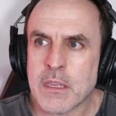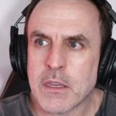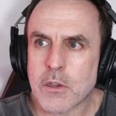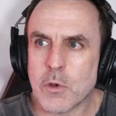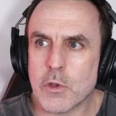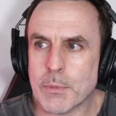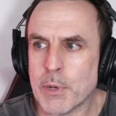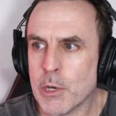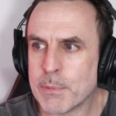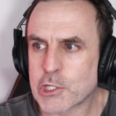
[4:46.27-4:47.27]
who the
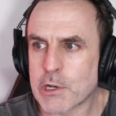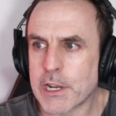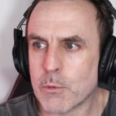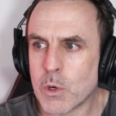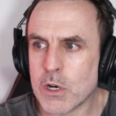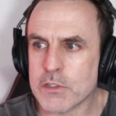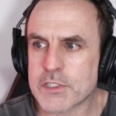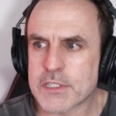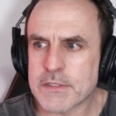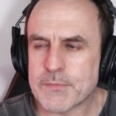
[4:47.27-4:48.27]
perpetrator
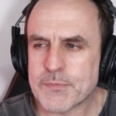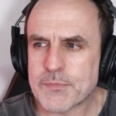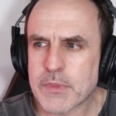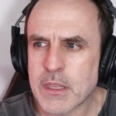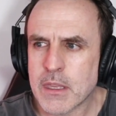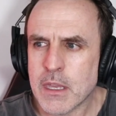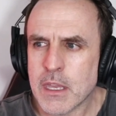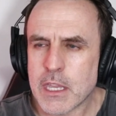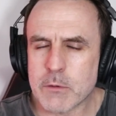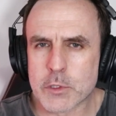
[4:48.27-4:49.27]
was,
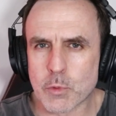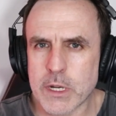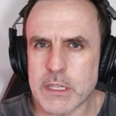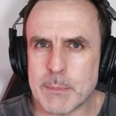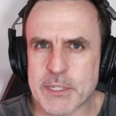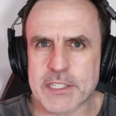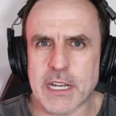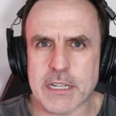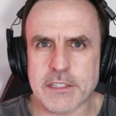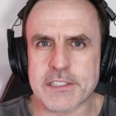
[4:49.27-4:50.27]
it was really
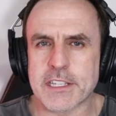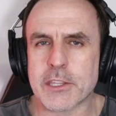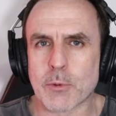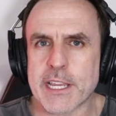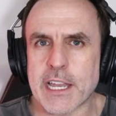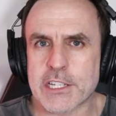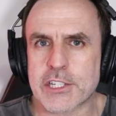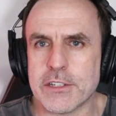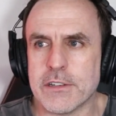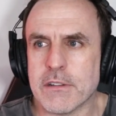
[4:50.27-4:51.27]
bizarre to see the
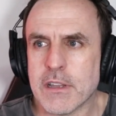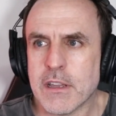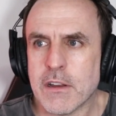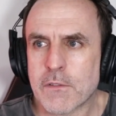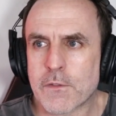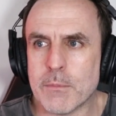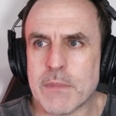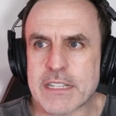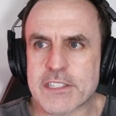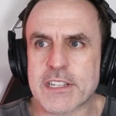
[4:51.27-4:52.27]
reaction from
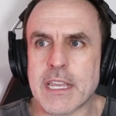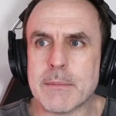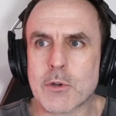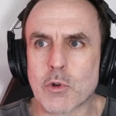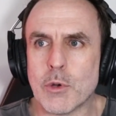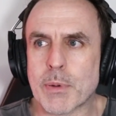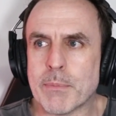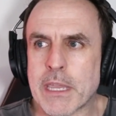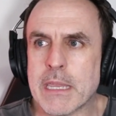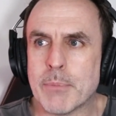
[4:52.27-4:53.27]
that same group of
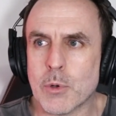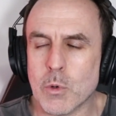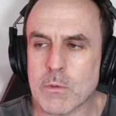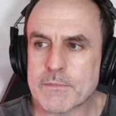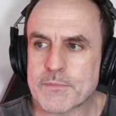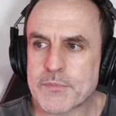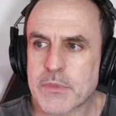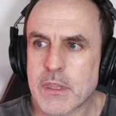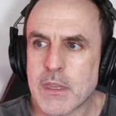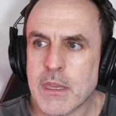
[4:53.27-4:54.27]
people,
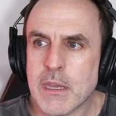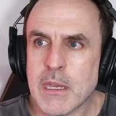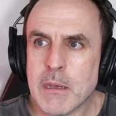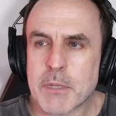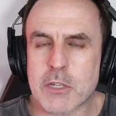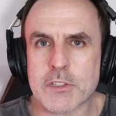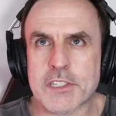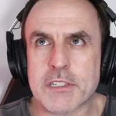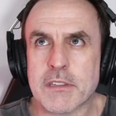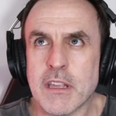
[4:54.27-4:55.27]

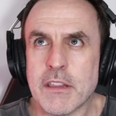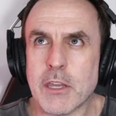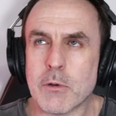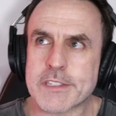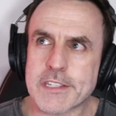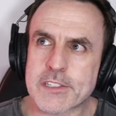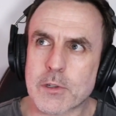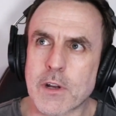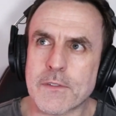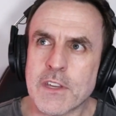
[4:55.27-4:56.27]
because there was this
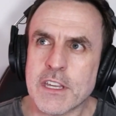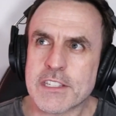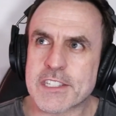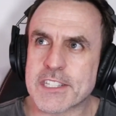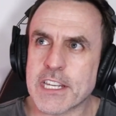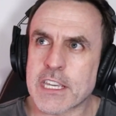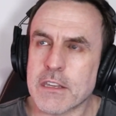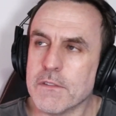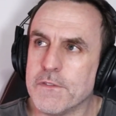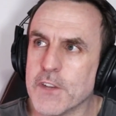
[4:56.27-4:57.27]
sort of sick
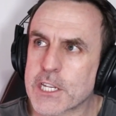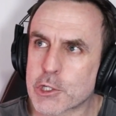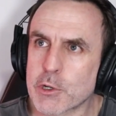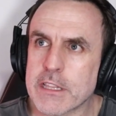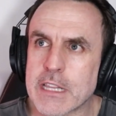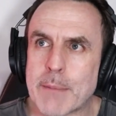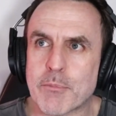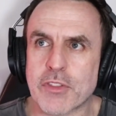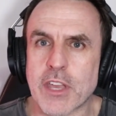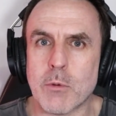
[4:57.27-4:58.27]
victory lap
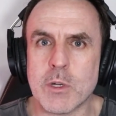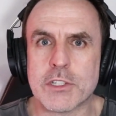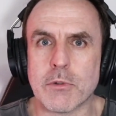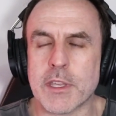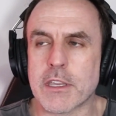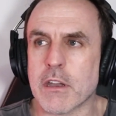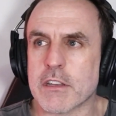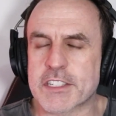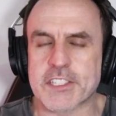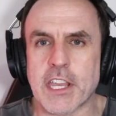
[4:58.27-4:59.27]
that they were doing, going,
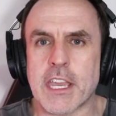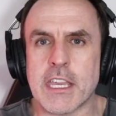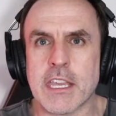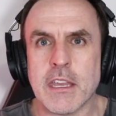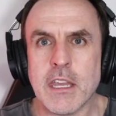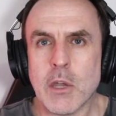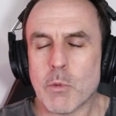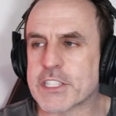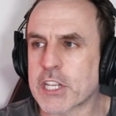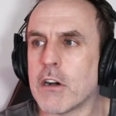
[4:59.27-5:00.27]
see, We
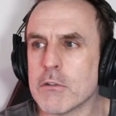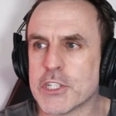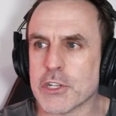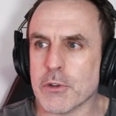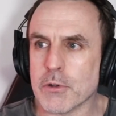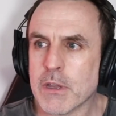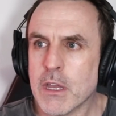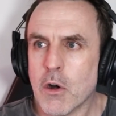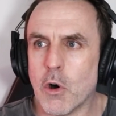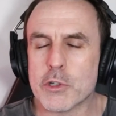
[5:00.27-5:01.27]
told you,
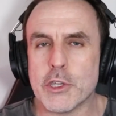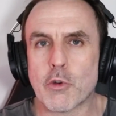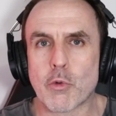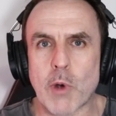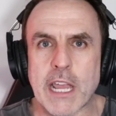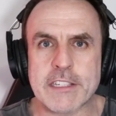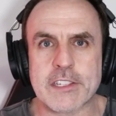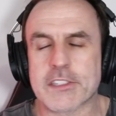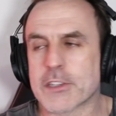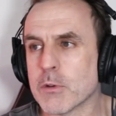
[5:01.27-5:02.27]
all you
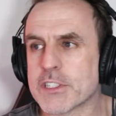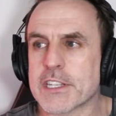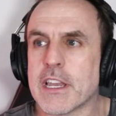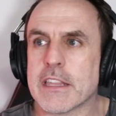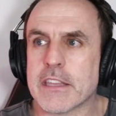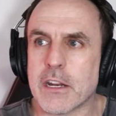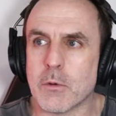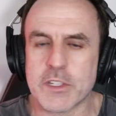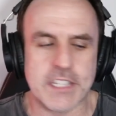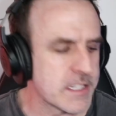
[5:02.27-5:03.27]
racists who were saying that it
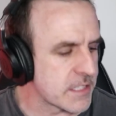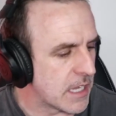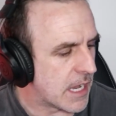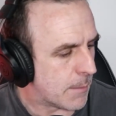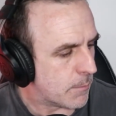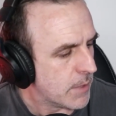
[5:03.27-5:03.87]
was Islam.